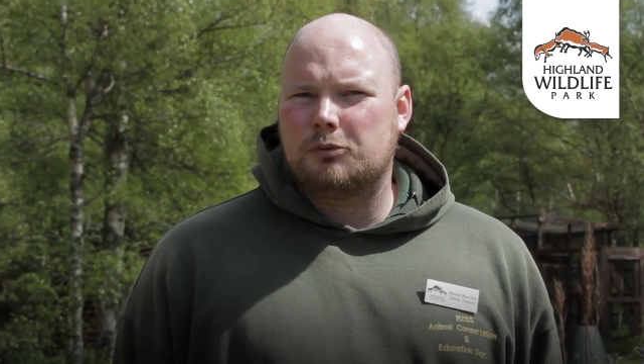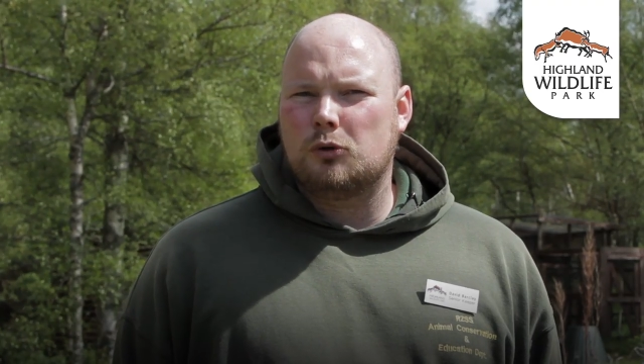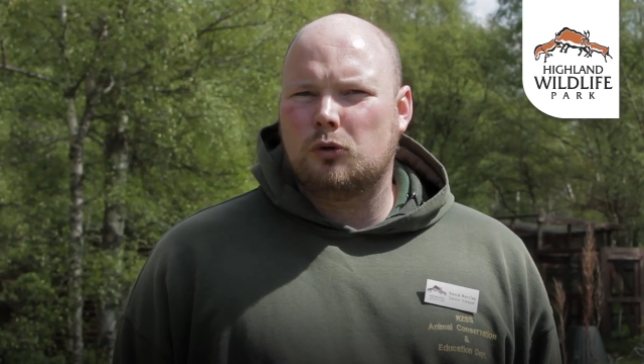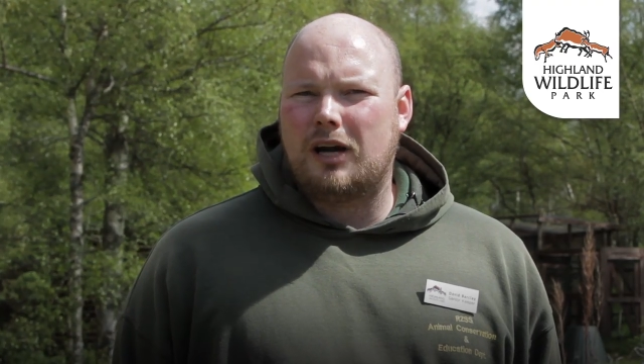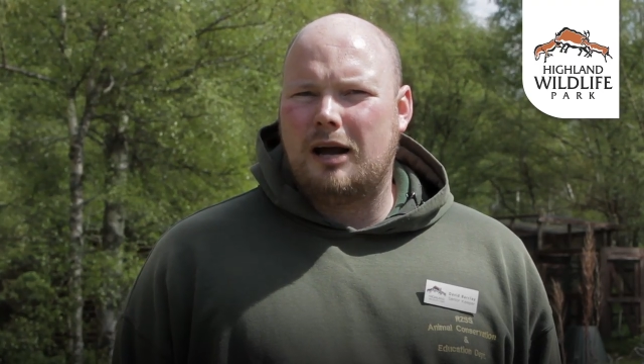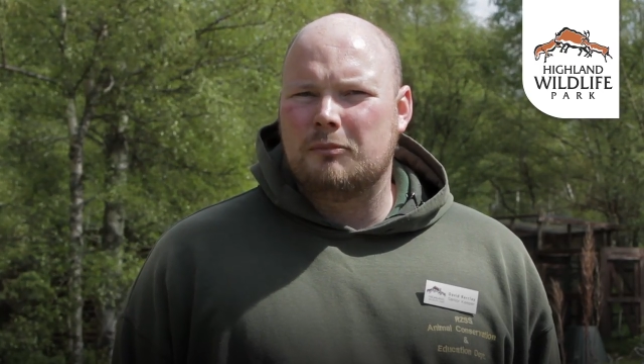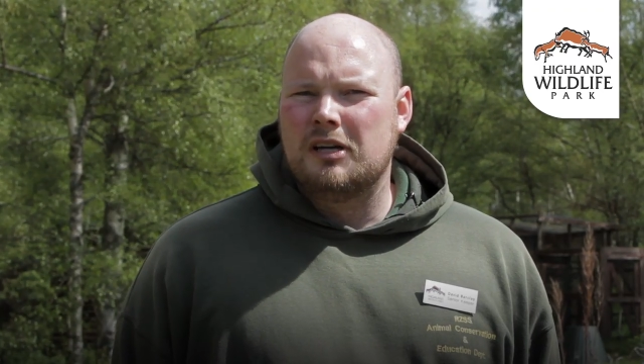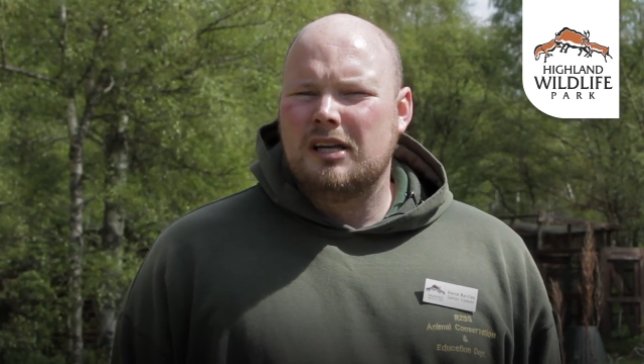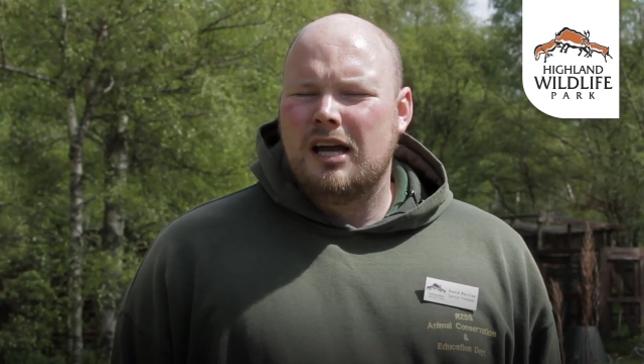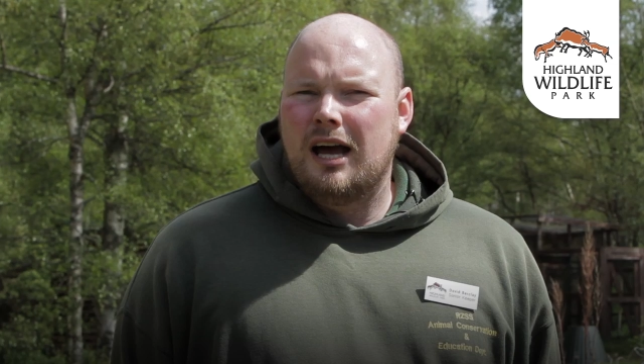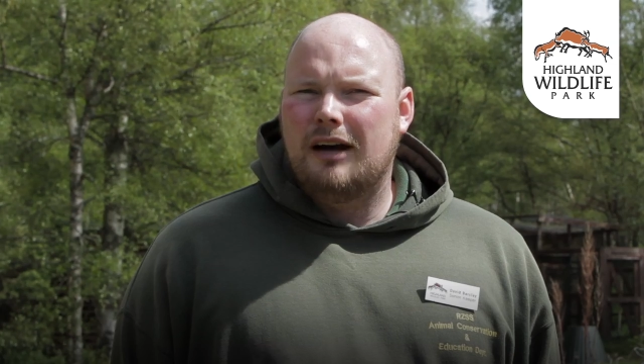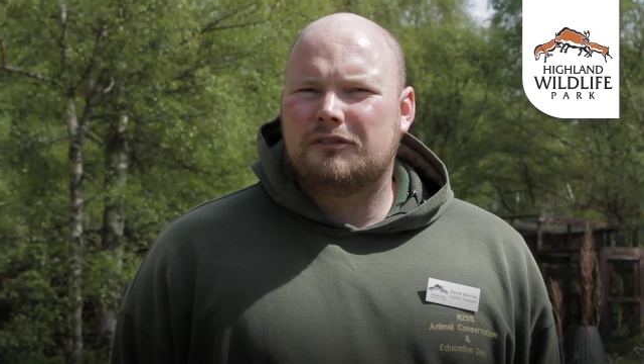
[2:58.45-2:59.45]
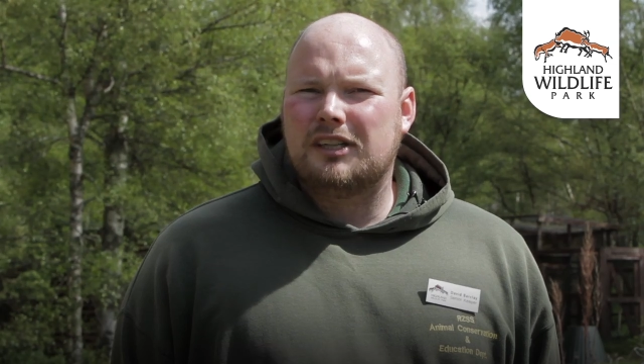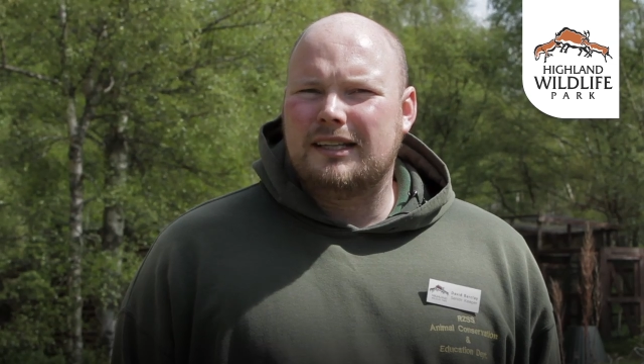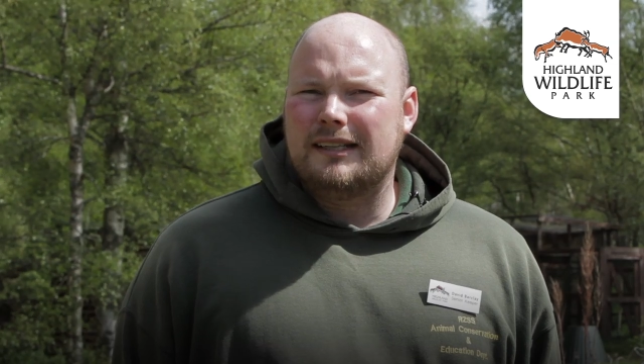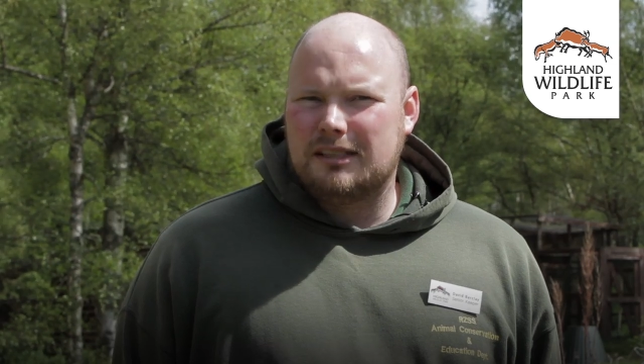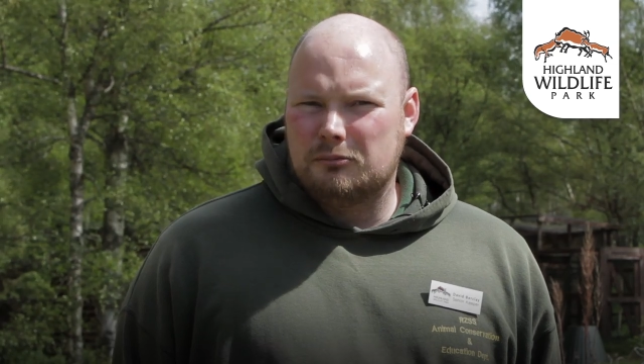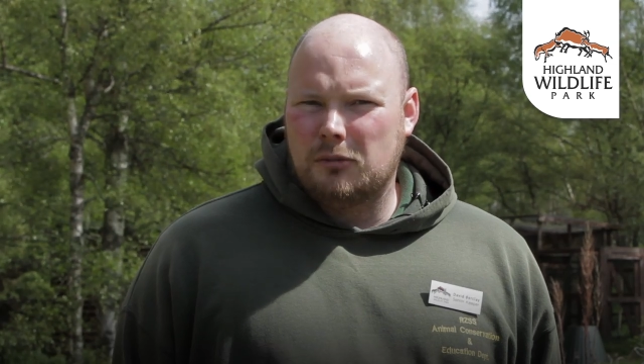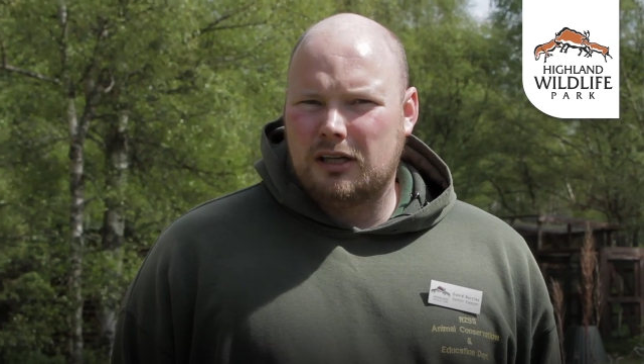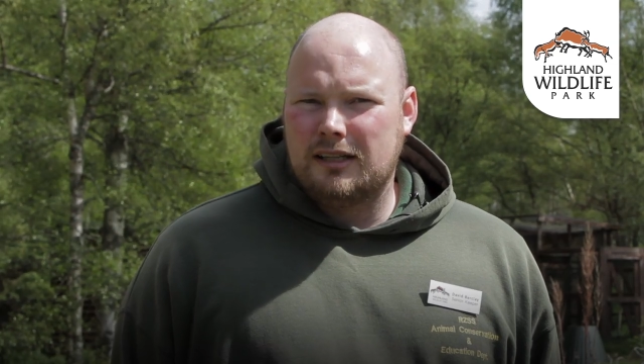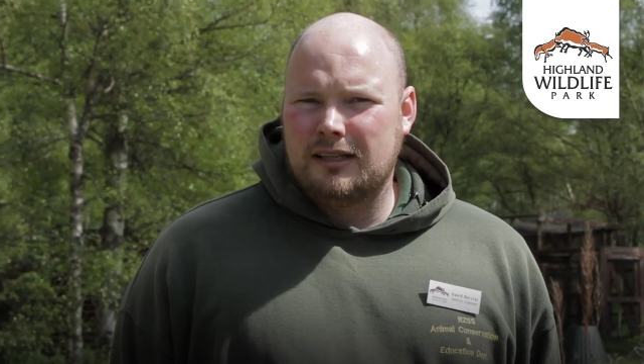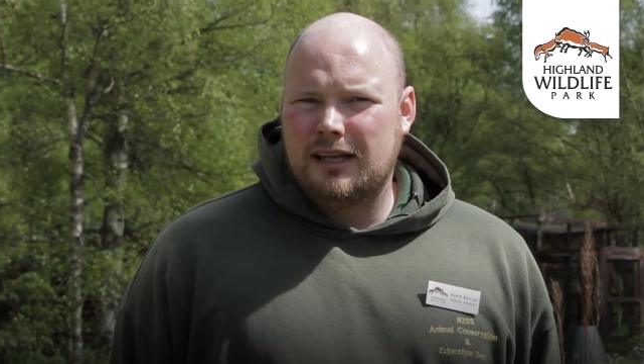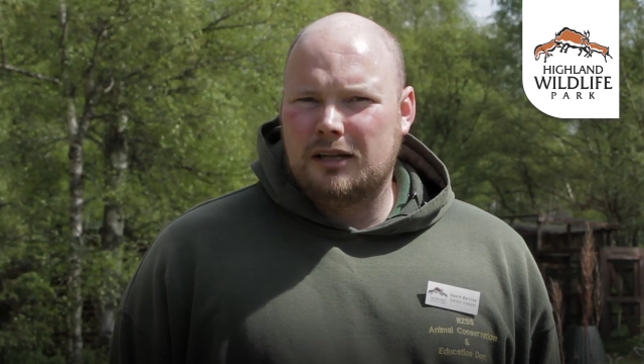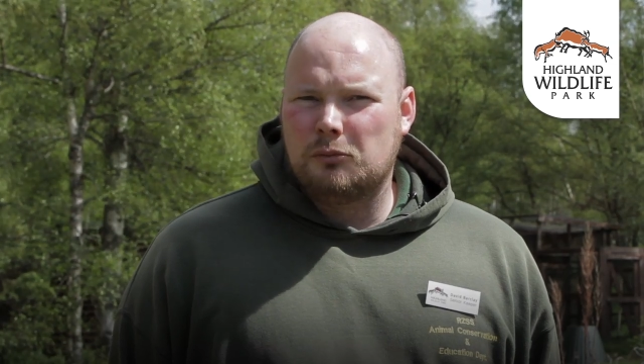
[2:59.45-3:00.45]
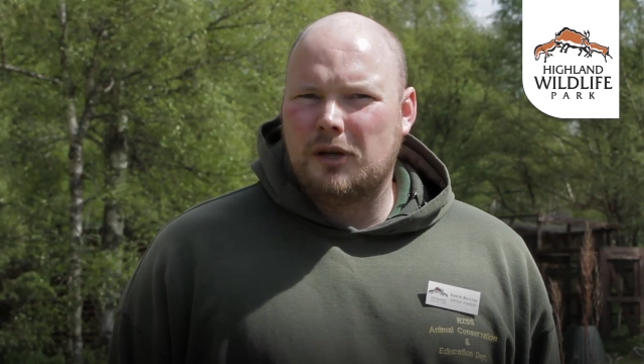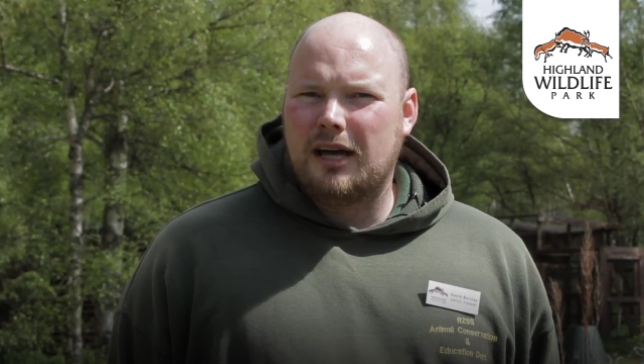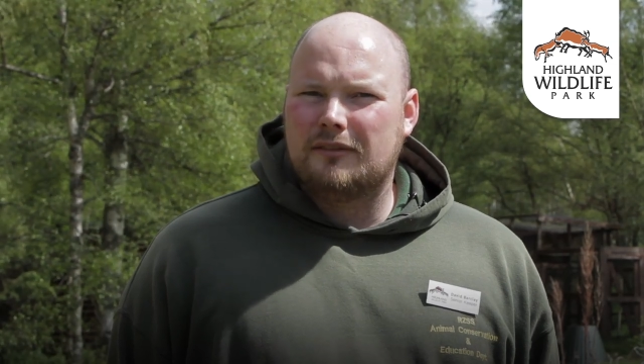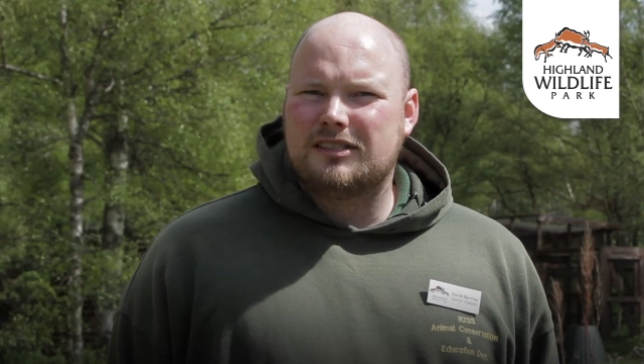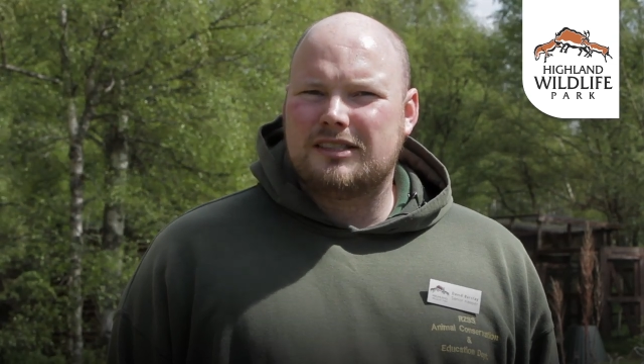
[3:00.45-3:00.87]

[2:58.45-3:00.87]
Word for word: programme have donated money and we have